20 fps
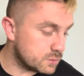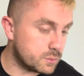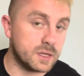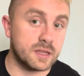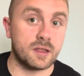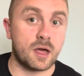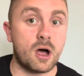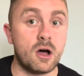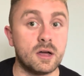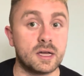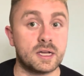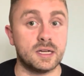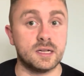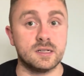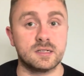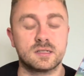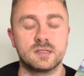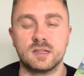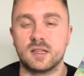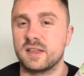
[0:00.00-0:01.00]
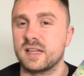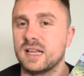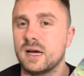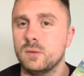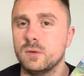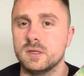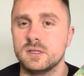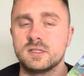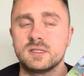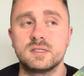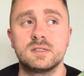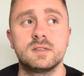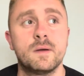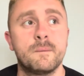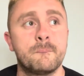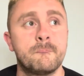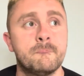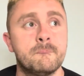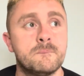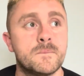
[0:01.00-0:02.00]
with Arceus, because I think that was
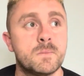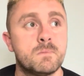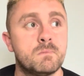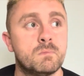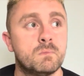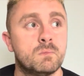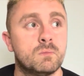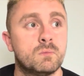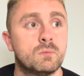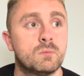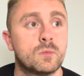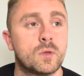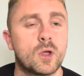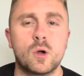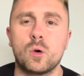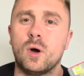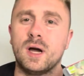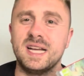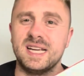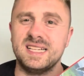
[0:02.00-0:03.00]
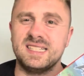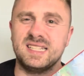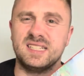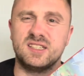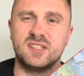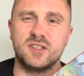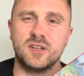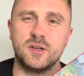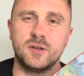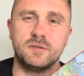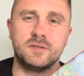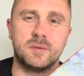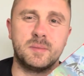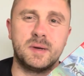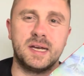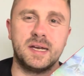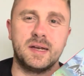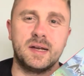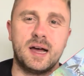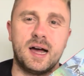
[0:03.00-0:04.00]
quite easy to do for
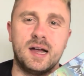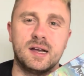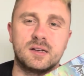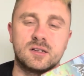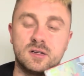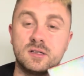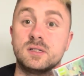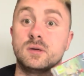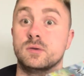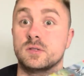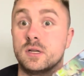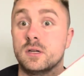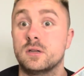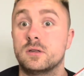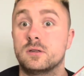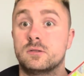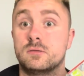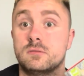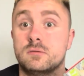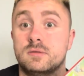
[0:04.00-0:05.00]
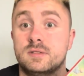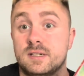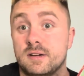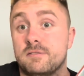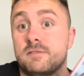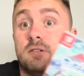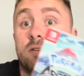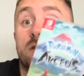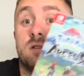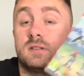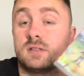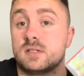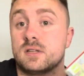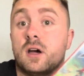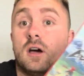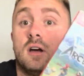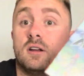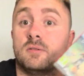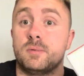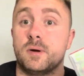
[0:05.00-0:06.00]
me, and because it was a different
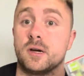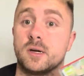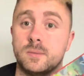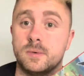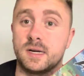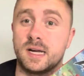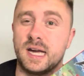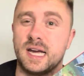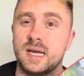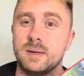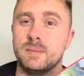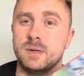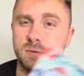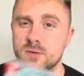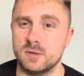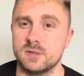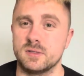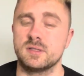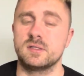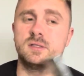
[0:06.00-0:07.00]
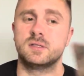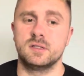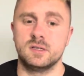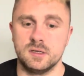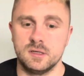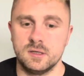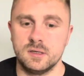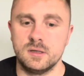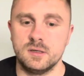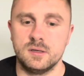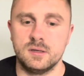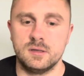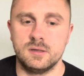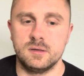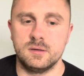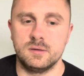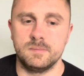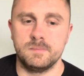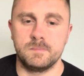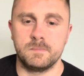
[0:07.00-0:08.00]
style of Pokemon game, it was
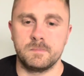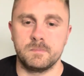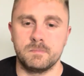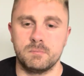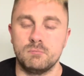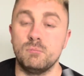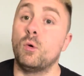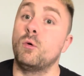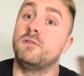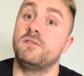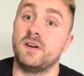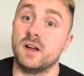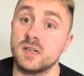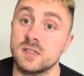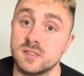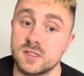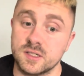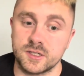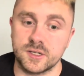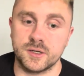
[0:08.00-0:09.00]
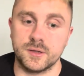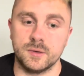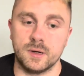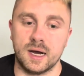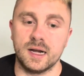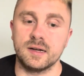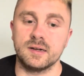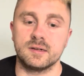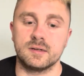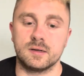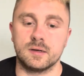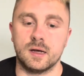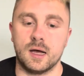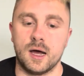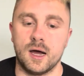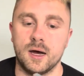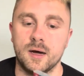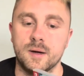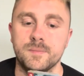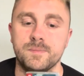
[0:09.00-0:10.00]
more fun to do.
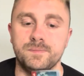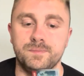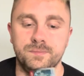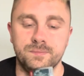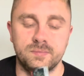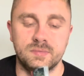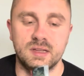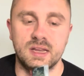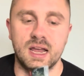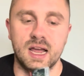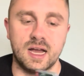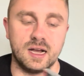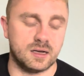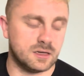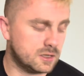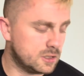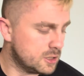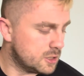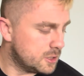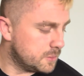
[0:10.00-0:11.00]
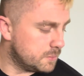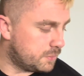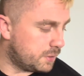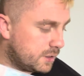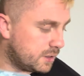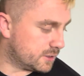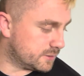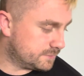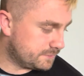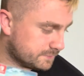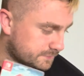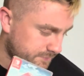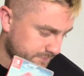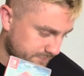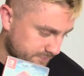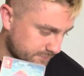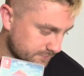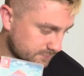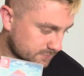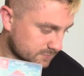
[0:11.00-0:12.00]
And yeah, but
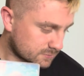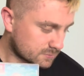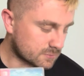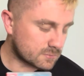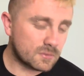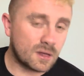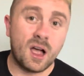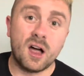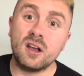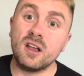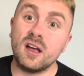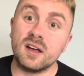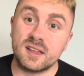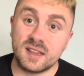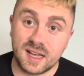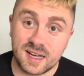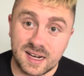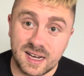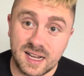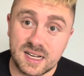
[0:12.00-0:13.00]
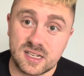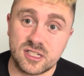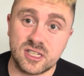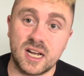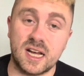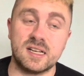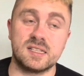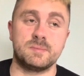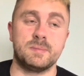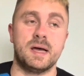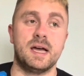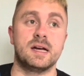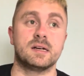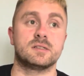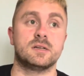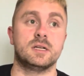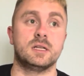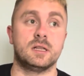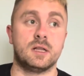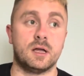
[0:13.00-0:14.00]
I like that collection aspect. I